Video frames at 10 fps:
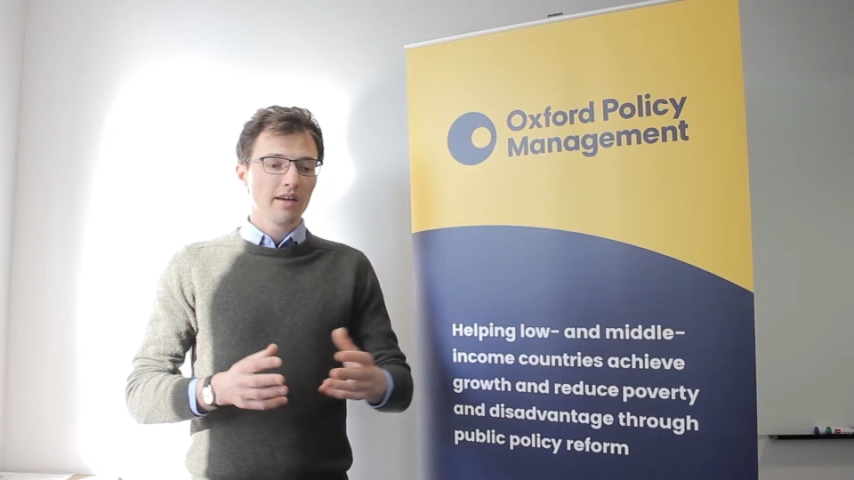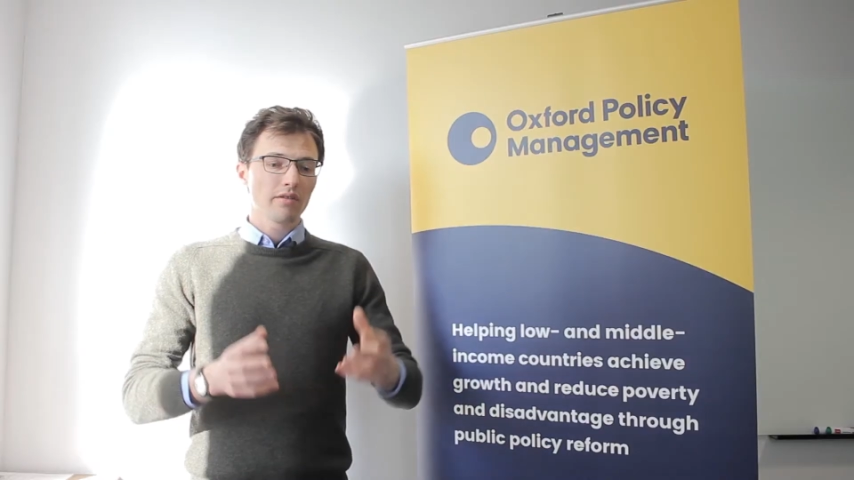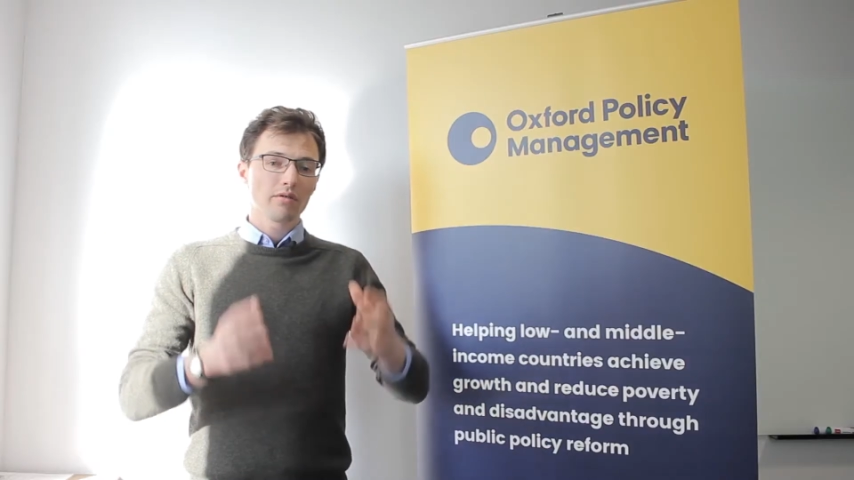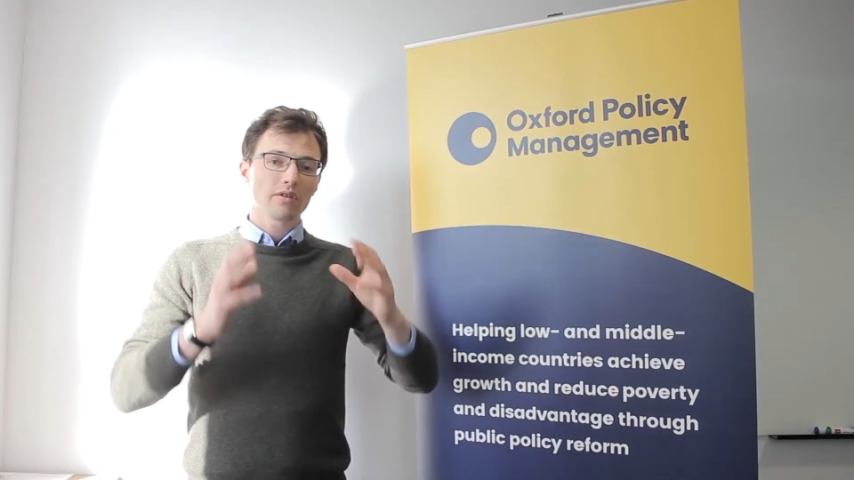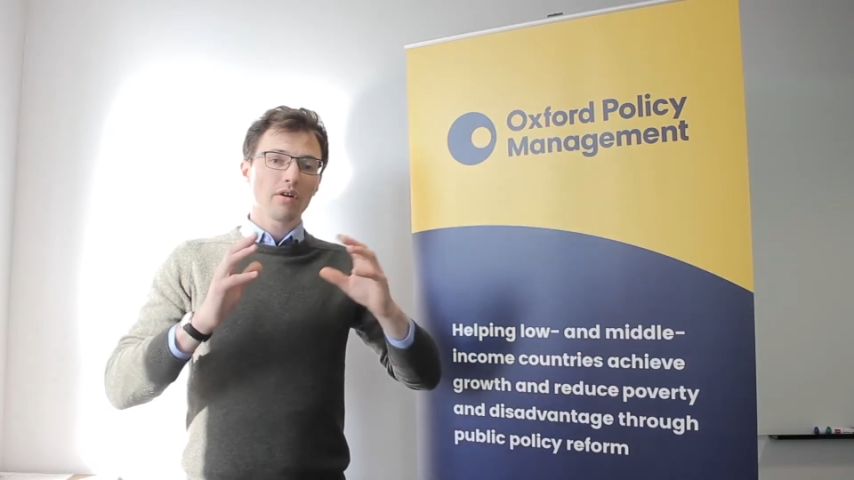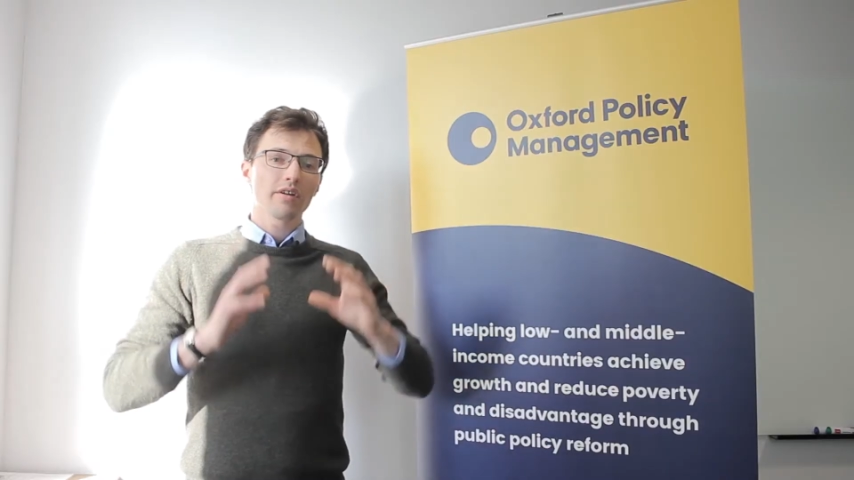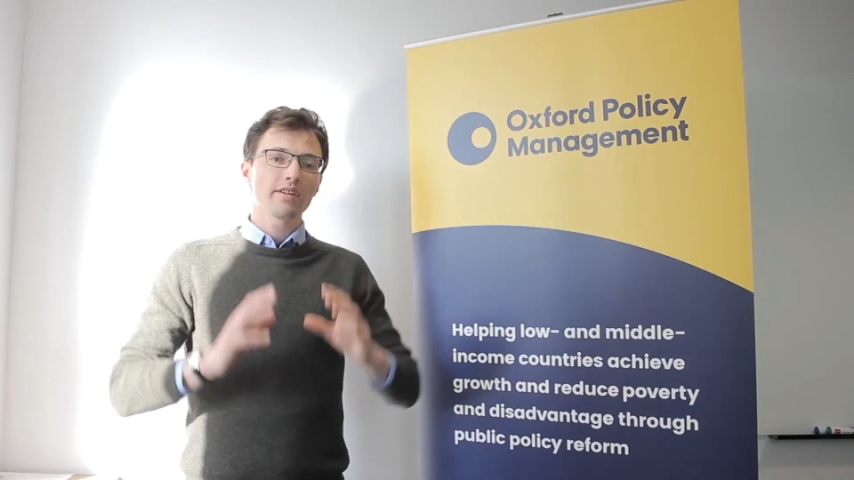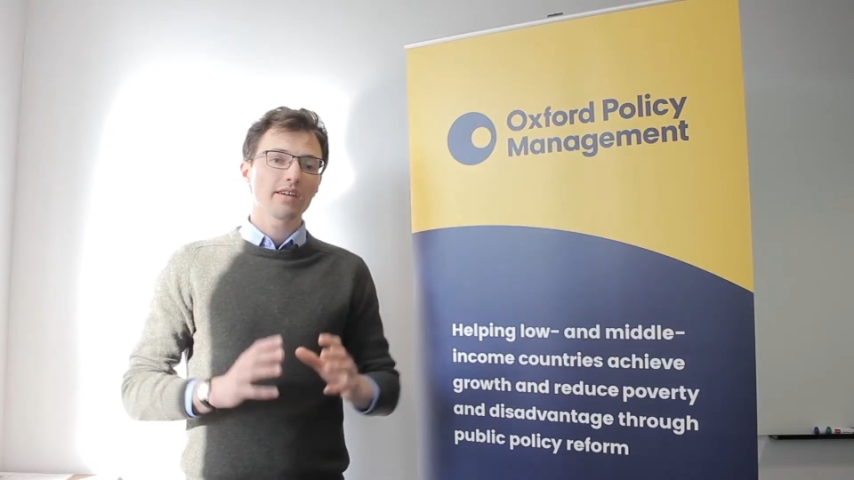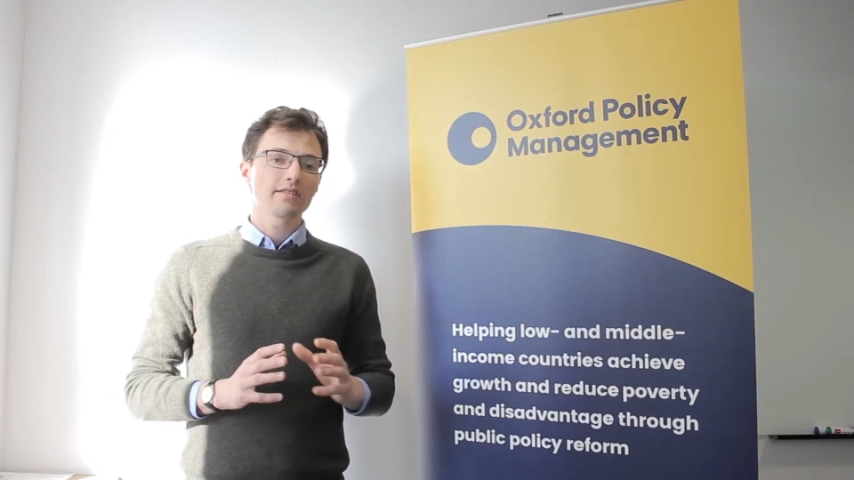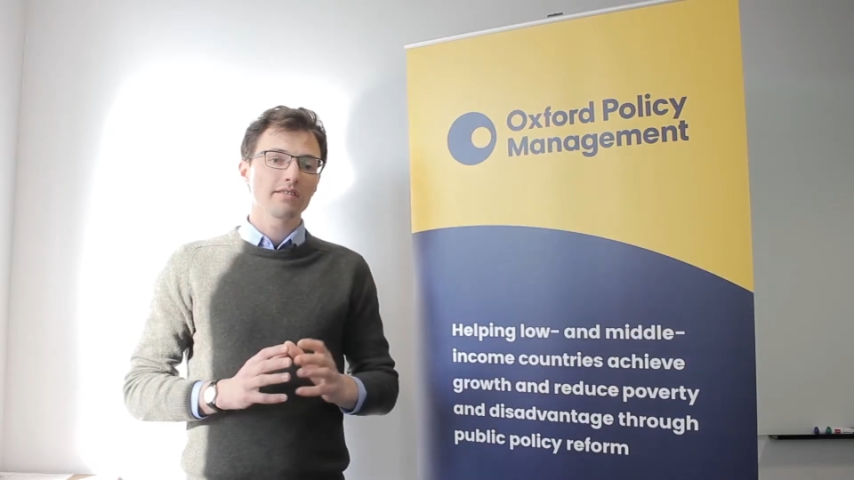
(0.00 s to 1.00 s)
Those
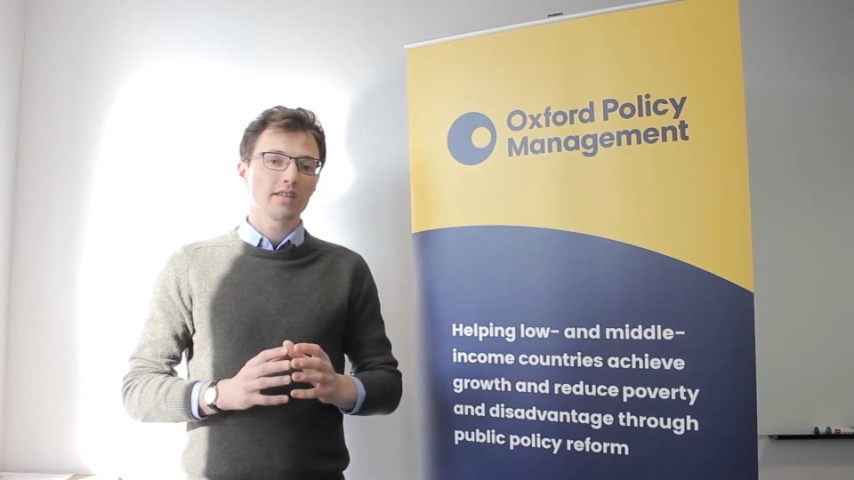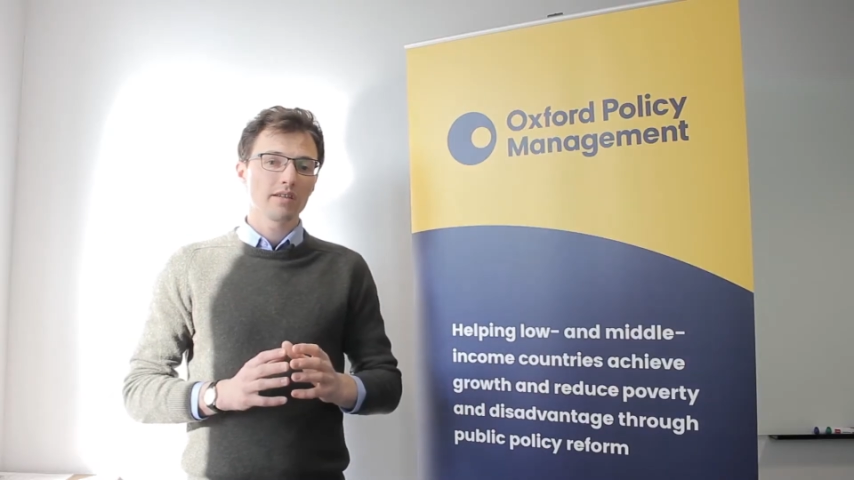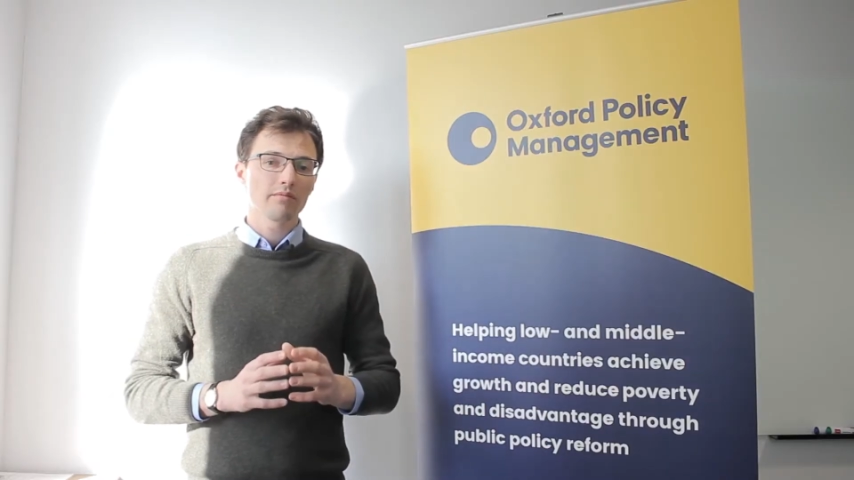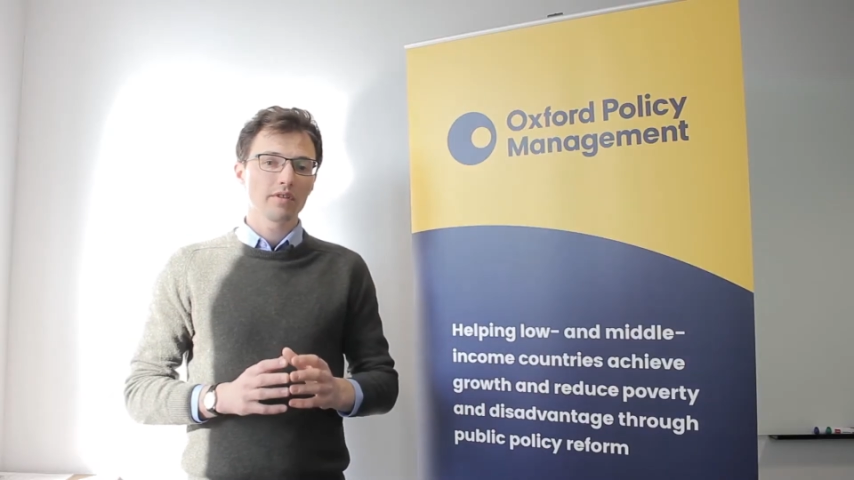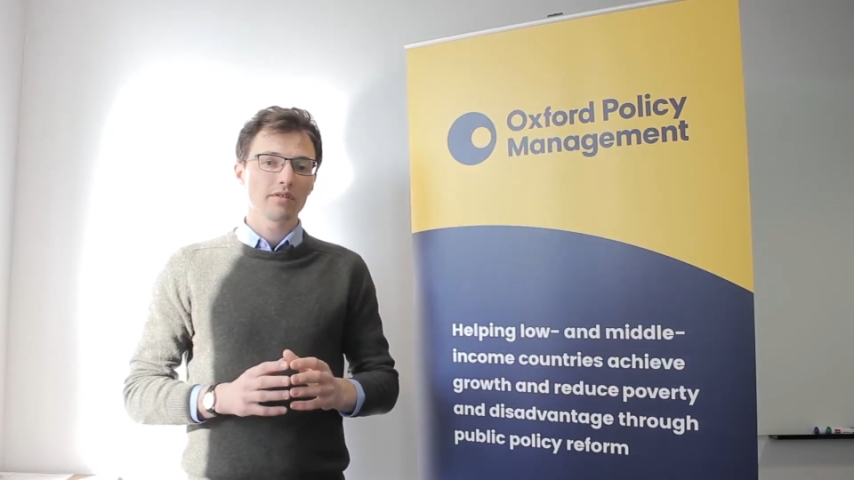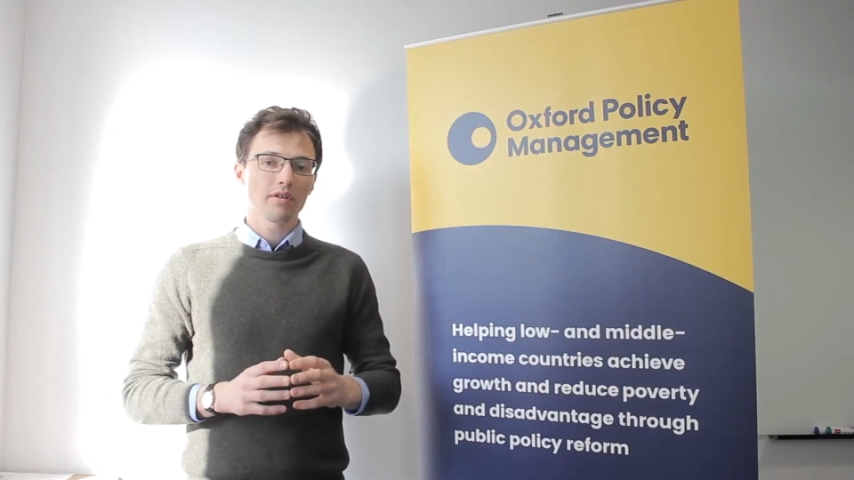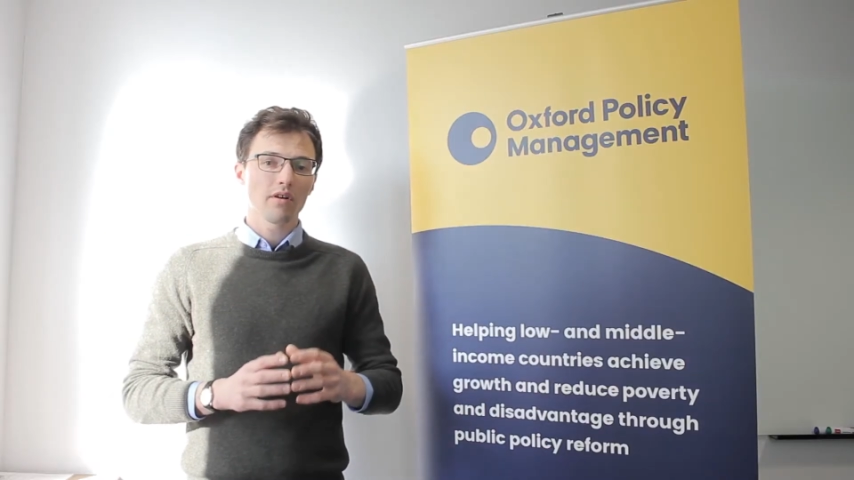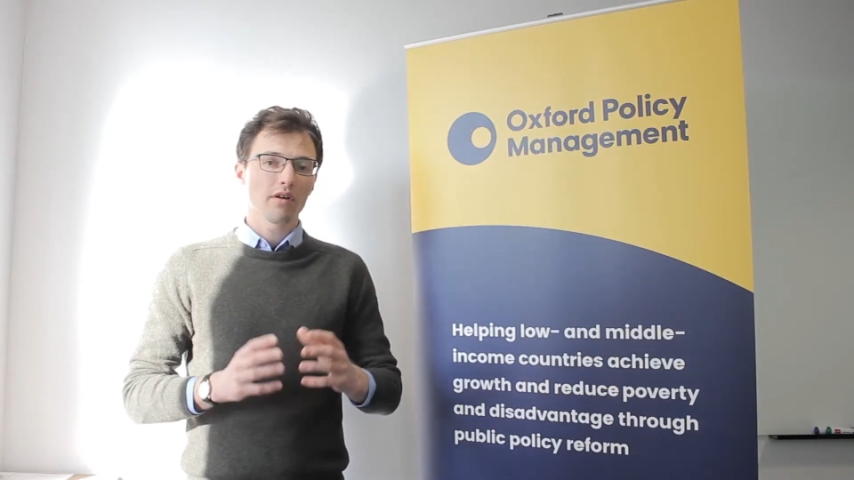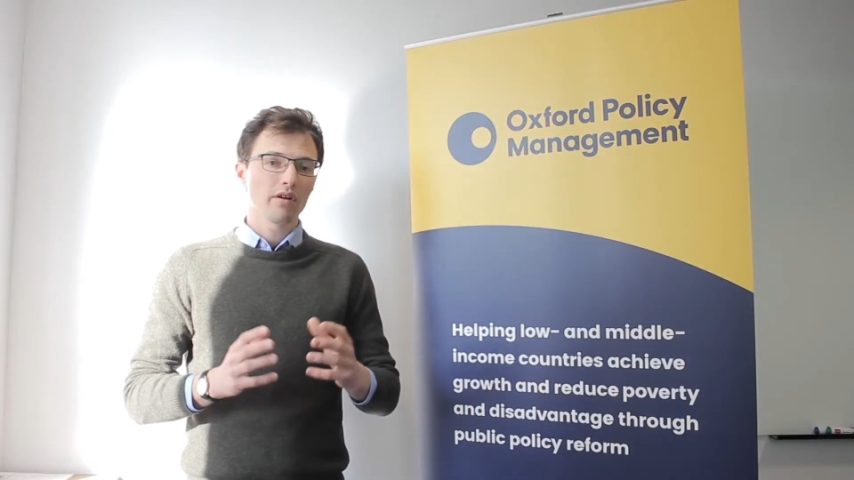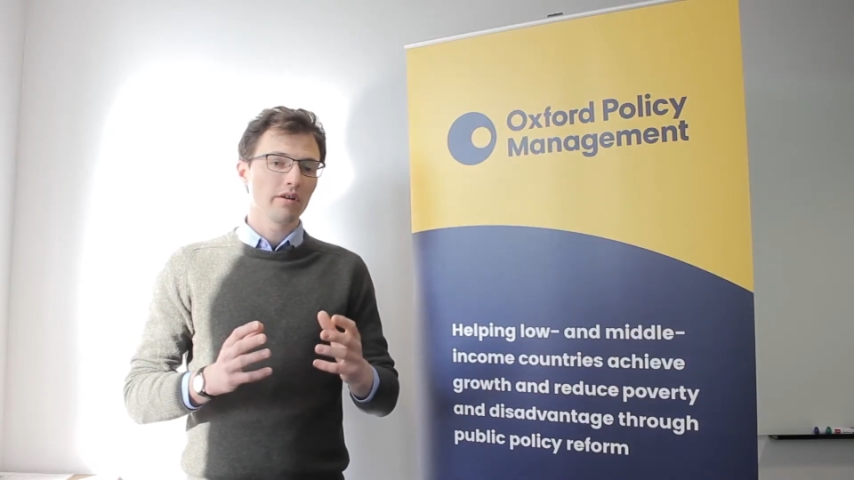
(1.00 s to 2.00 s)
context assessments
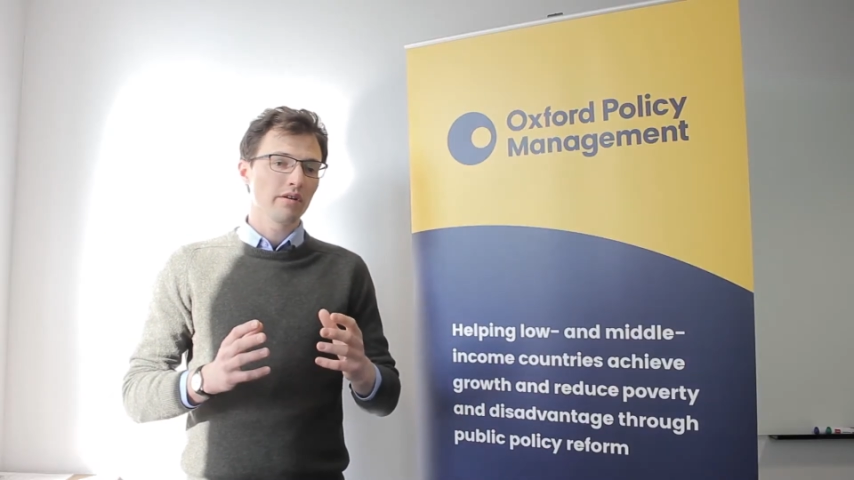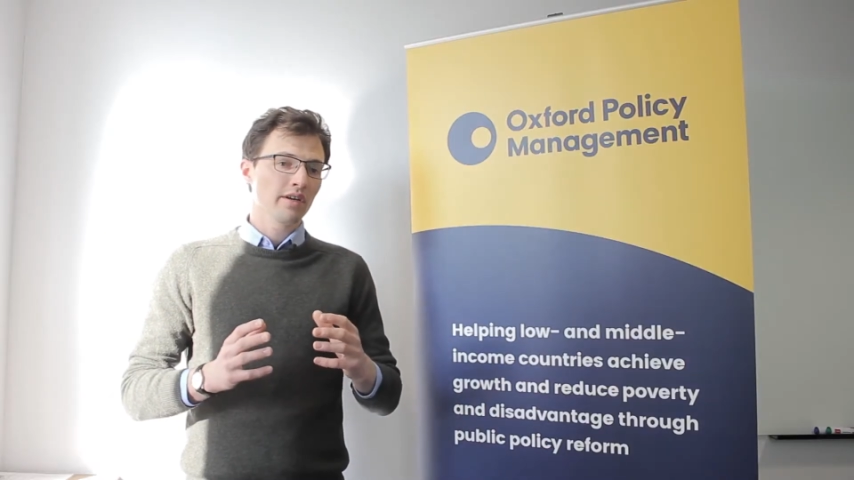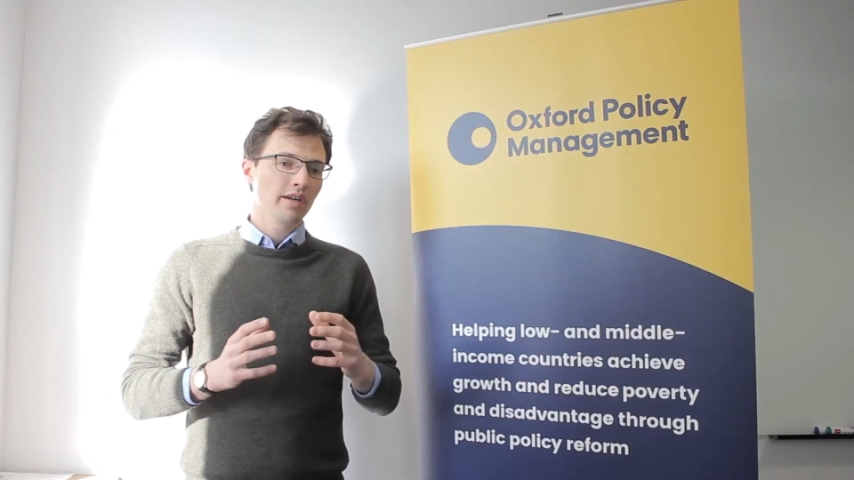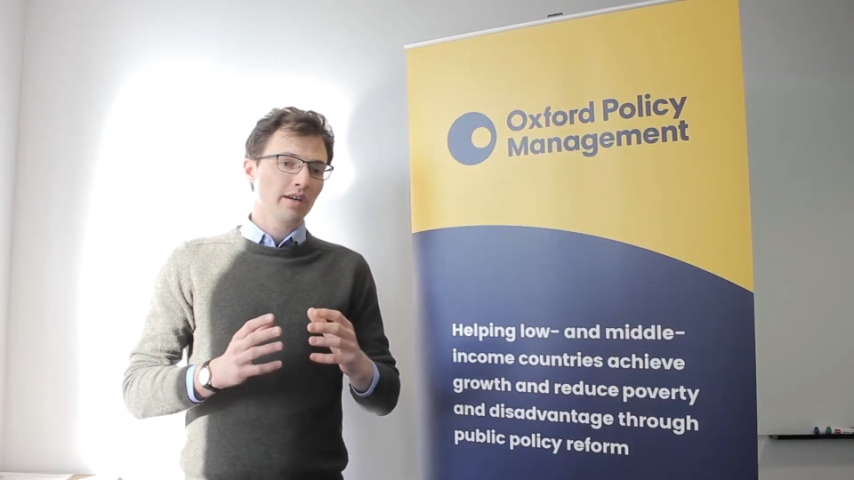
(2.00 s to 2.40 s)
are